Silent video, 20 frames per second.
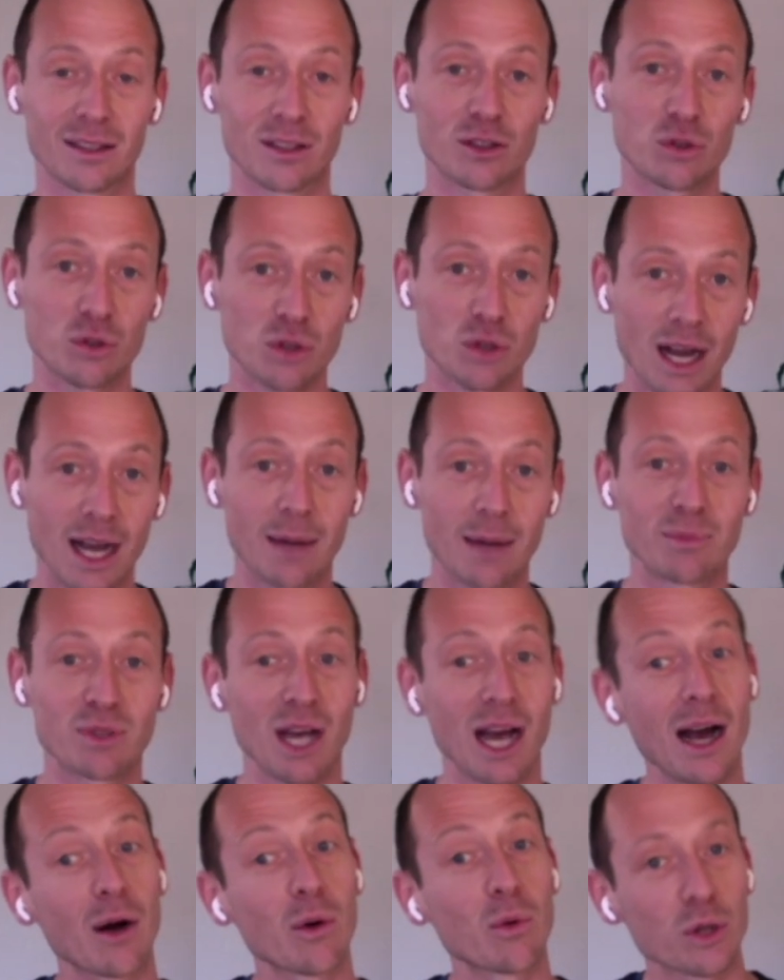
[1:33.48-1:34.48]
that
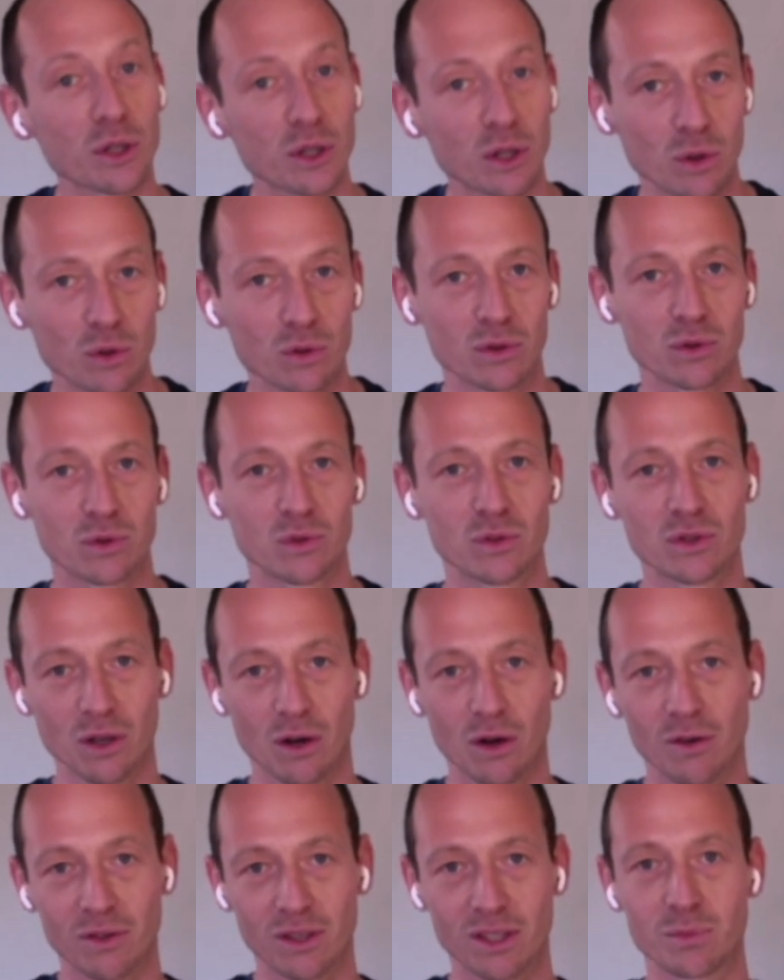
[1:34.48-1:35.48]
describes how we're going to
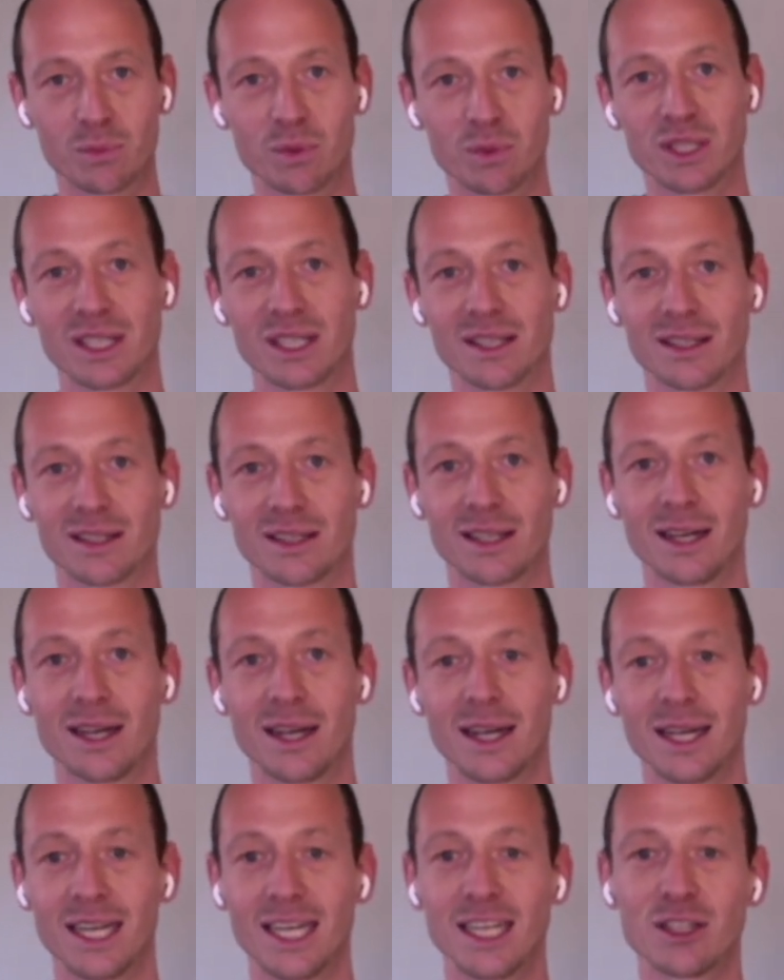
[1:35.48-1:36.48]
solve this particular
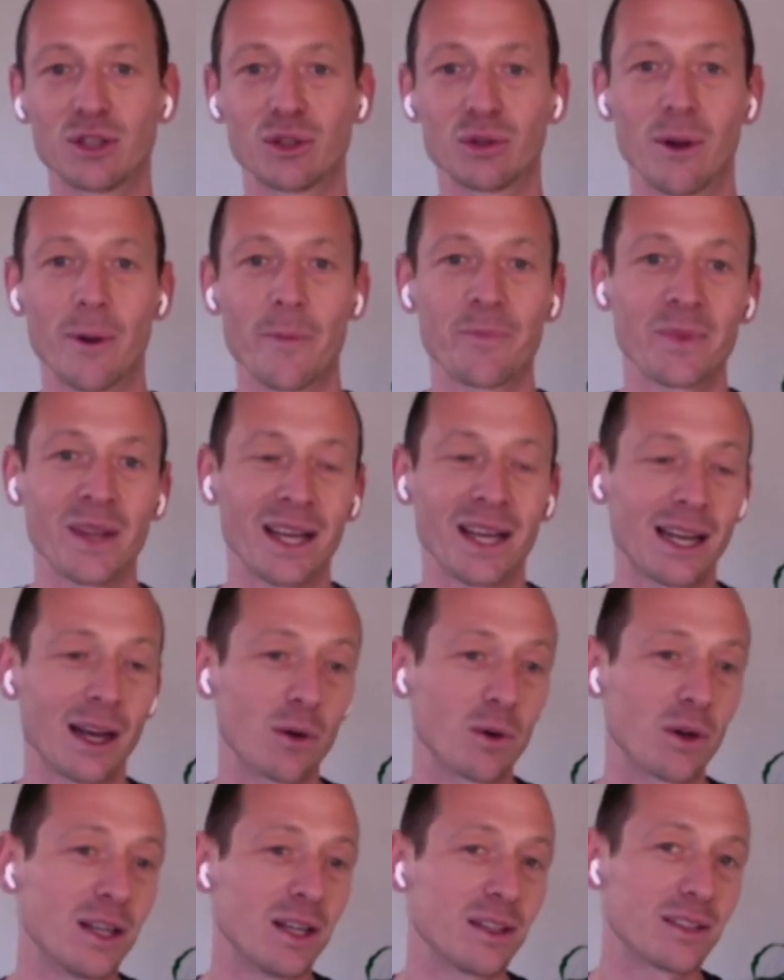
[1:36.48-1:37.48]
issue.
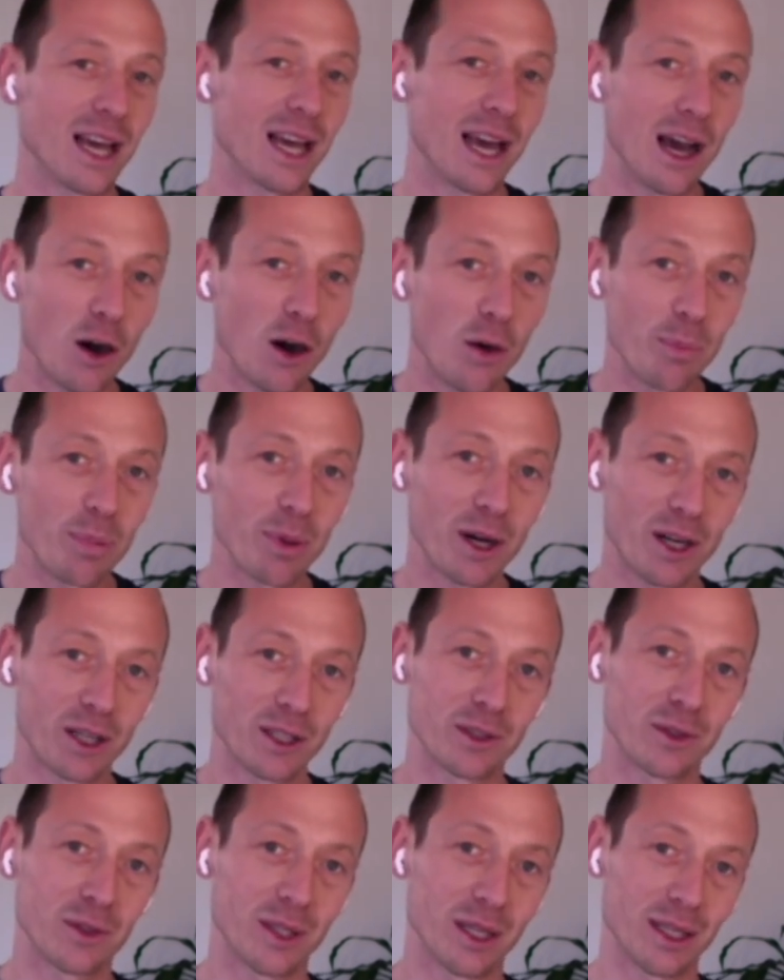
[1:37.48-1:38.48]
Now, to help
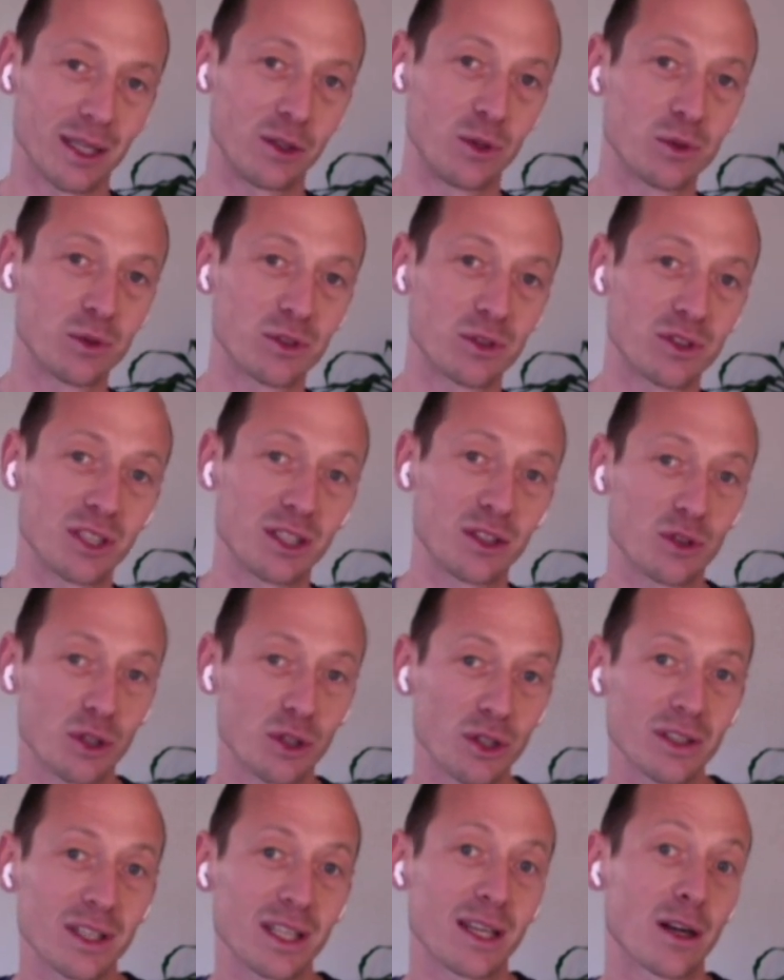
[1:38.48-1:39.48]
our users
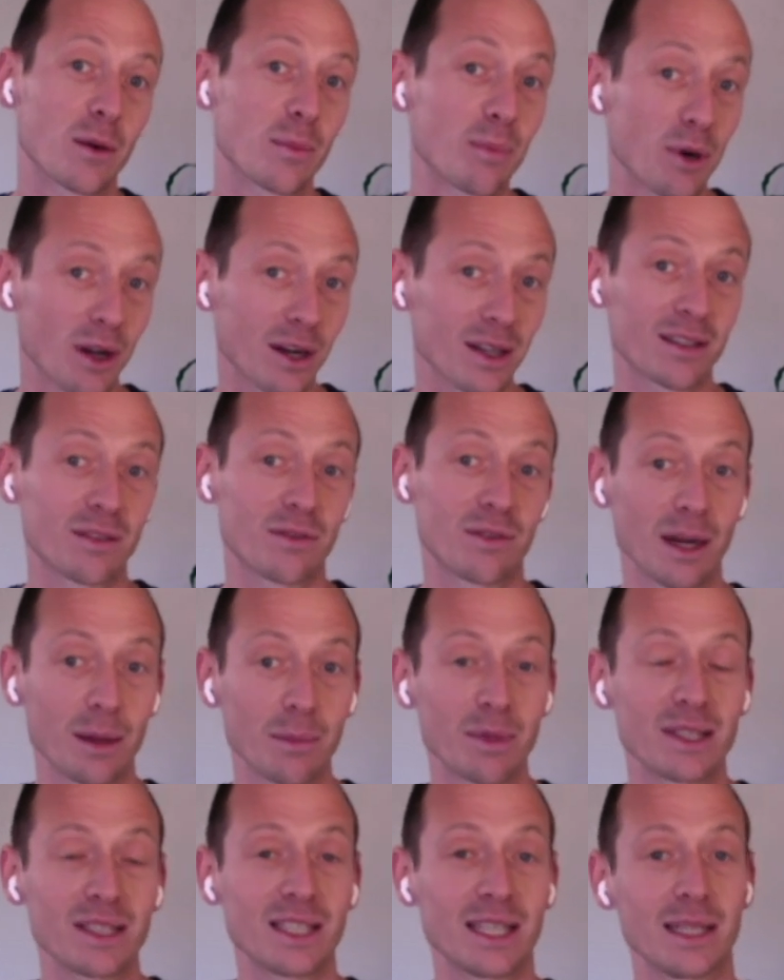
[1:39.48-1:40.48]
internally in our product
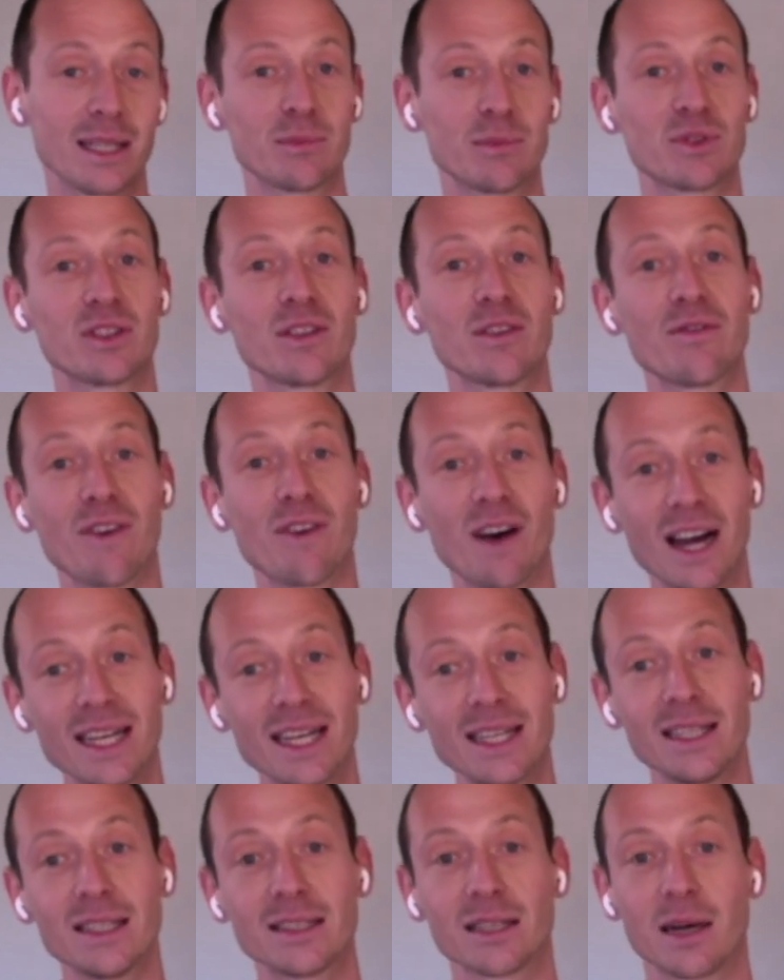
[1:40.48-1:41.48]
development teams
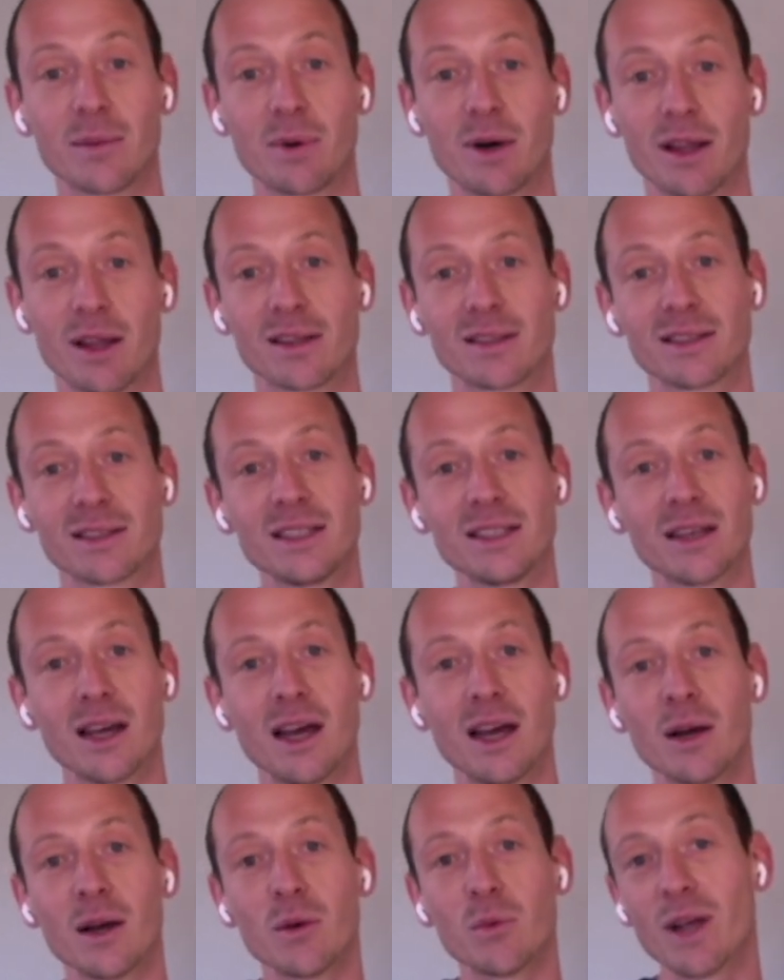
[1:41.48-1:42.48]
define these hypotheses,
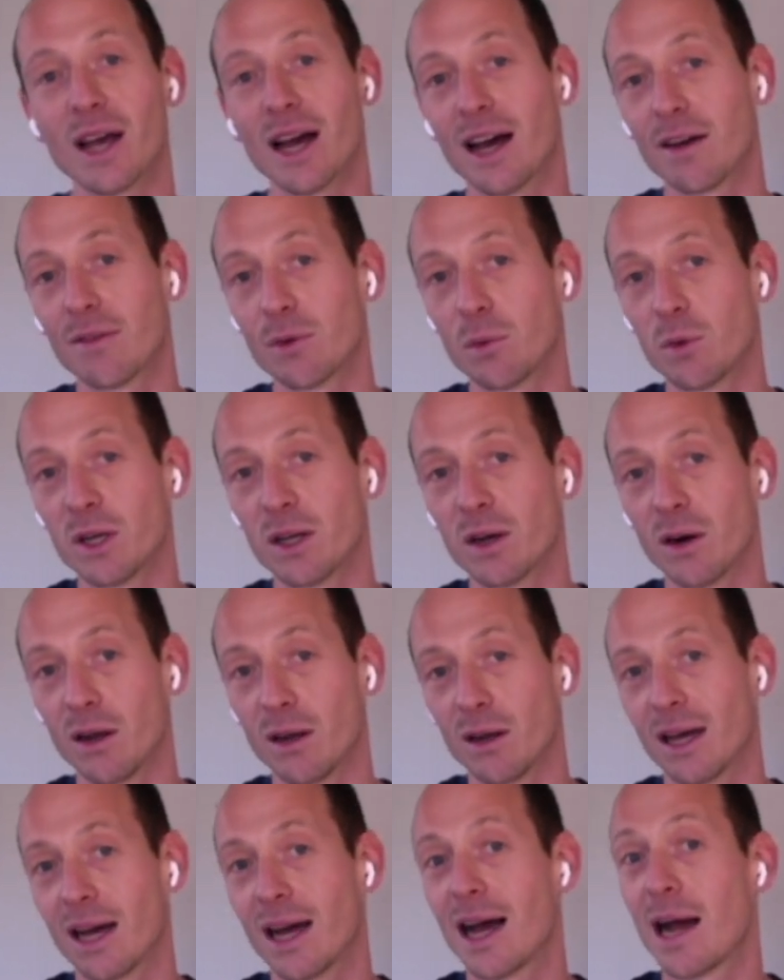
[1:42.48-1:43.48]
we have what we
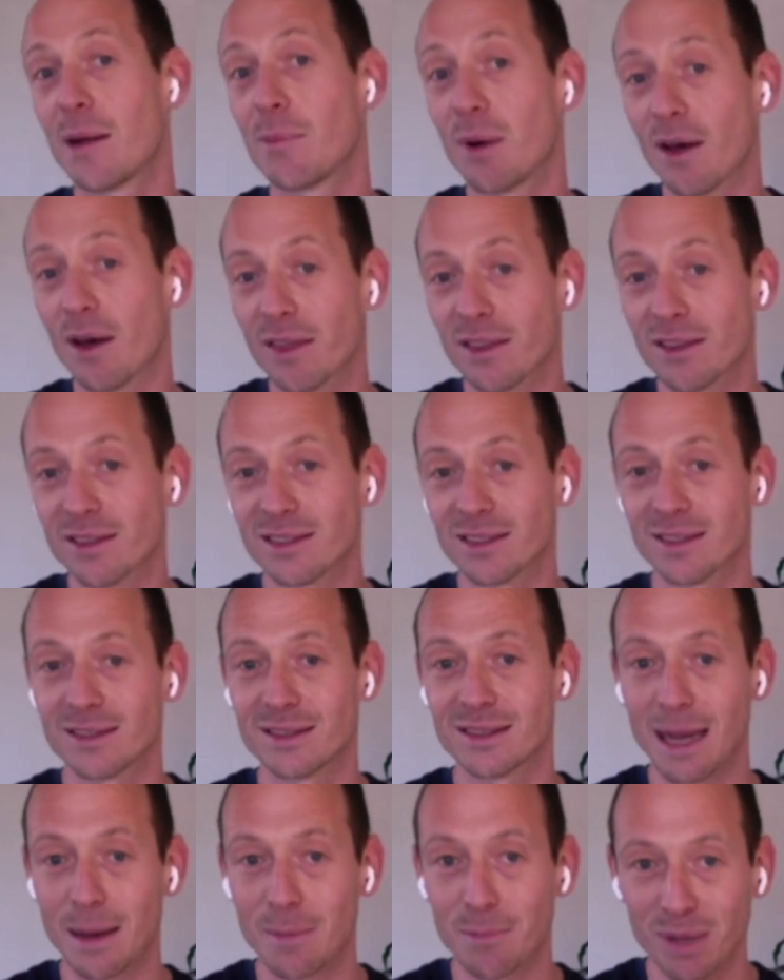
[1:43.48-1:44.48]
call a
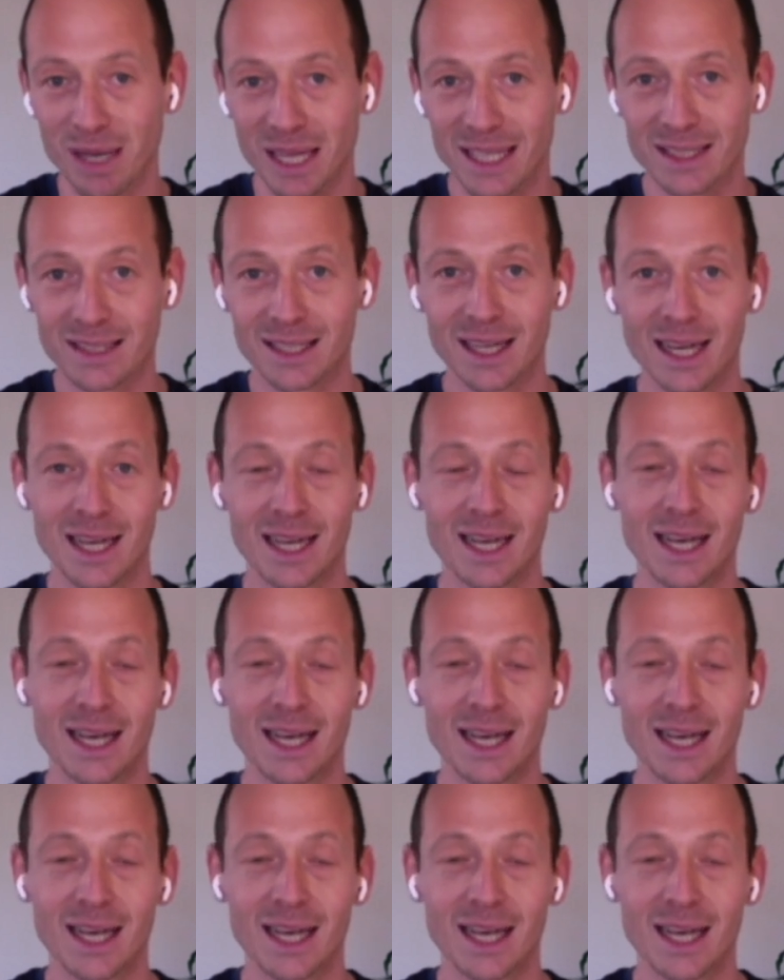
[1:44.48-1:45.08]
hypothesis template.